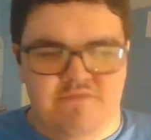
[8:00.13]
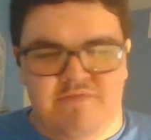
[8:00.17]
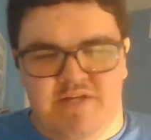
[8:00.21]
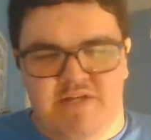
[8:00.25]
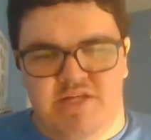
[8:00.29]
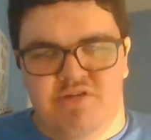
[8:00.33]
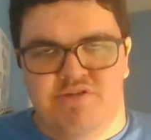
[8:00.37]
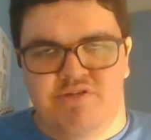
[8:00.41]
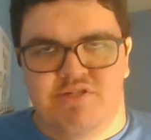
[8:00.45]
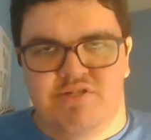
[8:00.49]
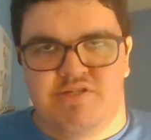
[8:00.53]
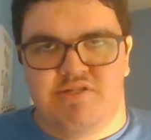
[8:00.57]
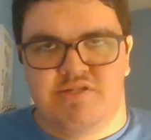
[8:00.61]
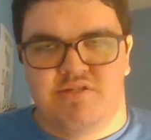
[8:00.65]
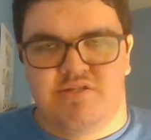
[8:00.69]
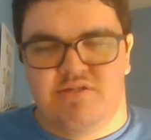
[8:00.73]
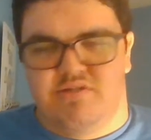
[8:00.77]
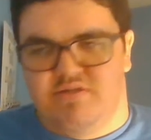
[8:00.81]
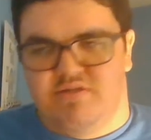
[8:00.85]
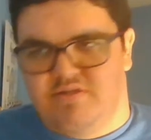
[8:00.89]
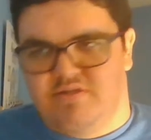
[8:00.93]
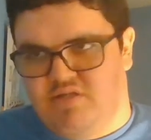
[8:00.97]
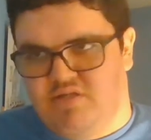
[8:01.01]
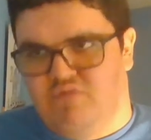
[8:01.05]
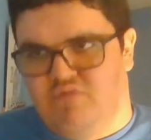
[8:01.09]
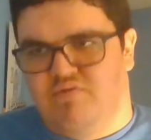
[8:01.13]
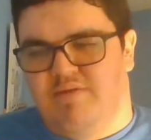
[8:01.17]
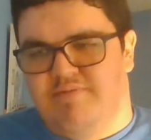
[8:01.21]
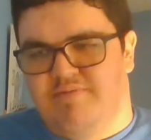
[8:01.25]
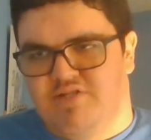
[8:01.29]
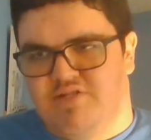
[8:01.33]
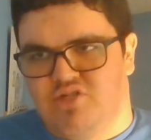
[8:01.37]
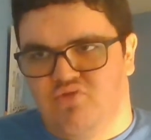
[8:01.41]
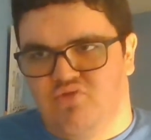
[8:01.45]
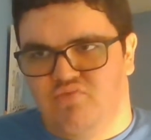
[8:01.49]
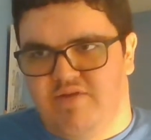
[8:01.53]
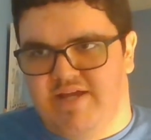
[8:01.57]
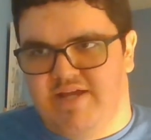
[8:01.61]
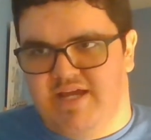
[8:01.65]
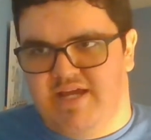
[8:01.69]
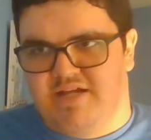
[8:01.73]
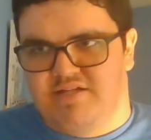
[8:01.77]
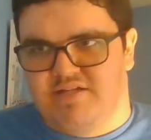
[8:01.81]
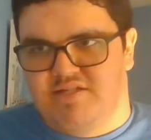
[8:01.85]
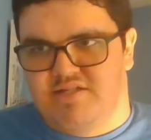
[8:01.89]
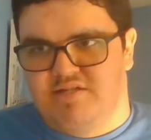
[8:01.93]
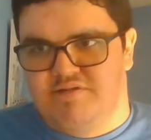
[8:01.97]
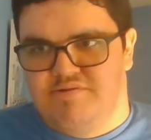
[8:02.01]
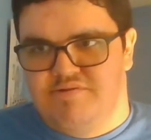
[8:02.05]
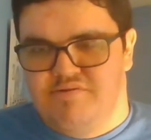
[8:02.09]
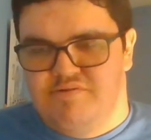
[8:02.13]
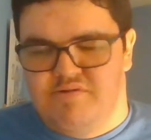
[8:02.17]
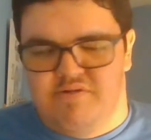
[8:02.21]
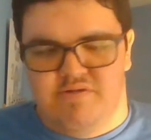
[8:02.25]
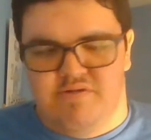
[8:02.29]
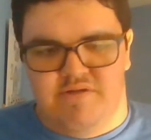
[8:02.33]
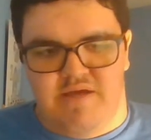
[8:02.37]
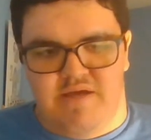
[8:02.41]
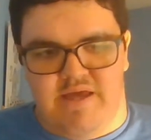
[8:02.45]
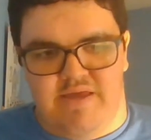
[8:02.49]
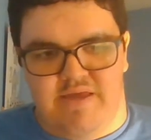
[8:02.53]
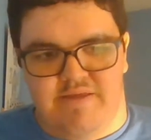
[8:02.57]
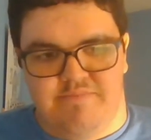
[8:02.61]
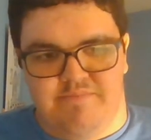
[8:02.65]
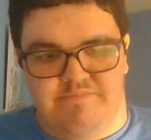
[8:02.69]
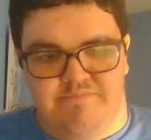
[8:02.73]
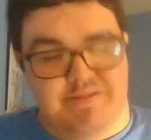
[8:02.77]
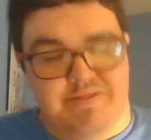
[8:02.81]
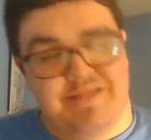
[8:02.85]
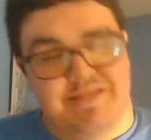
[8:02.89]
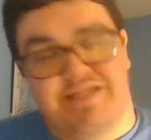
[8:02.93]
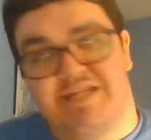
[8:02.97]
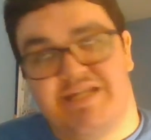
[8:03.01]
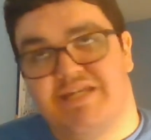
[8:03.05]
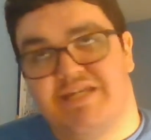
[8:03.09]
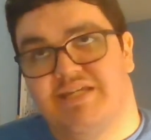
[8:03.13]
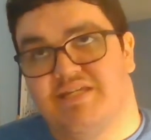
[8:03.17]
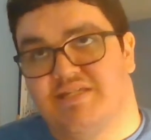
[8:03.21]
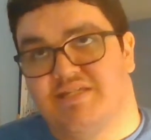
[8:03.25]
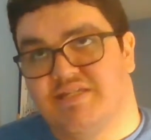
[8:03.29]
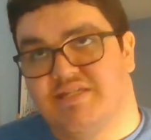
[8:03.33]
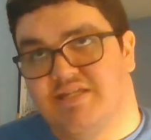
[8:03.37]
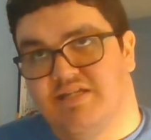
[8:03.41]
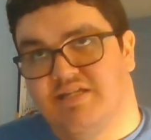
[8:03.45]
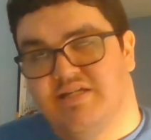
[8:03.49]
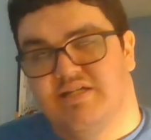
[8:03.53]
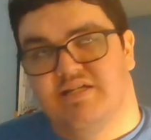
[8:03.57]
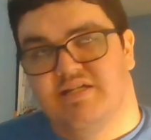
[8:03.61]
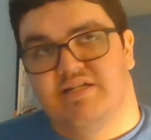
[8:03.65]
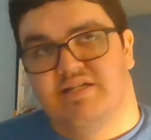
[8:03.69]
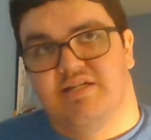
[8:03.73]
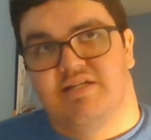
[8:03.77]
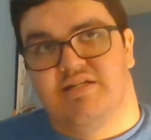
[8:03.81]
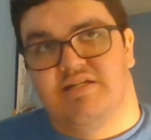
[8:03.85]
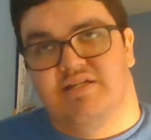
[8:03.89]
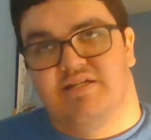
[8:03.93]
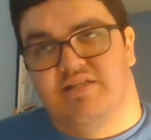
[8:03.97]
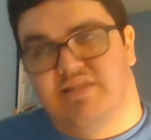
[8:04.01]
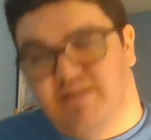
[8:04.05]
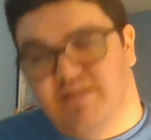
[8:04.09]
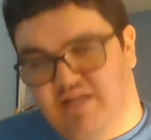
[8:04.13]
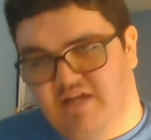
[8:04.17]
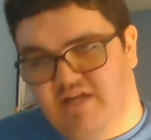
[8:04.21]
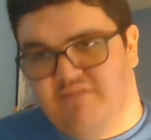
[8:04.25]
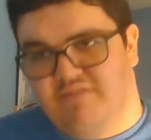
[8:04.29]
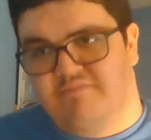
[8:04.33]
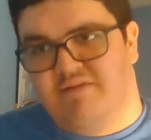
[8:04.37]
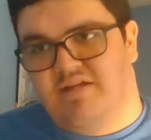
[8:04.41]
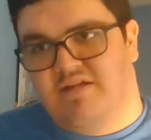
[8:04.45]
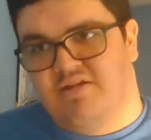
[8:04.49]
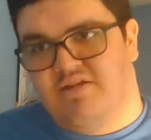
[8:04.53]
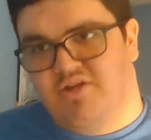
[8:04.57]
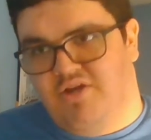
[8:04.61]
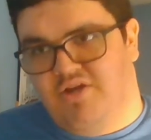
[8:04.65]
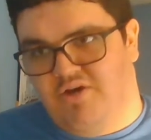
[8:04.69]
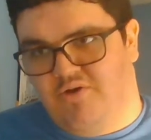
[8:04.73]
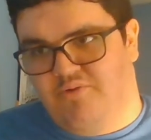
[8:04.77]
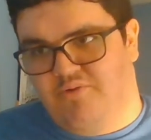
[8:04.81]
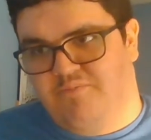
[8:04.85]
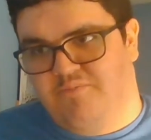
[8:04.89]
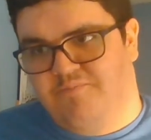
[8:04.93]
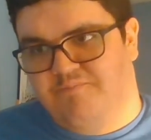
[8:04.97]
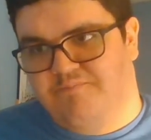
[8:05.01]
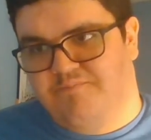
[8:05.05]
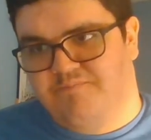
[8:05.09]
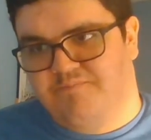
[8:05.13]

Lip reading: videos you want me to react to, please let me know.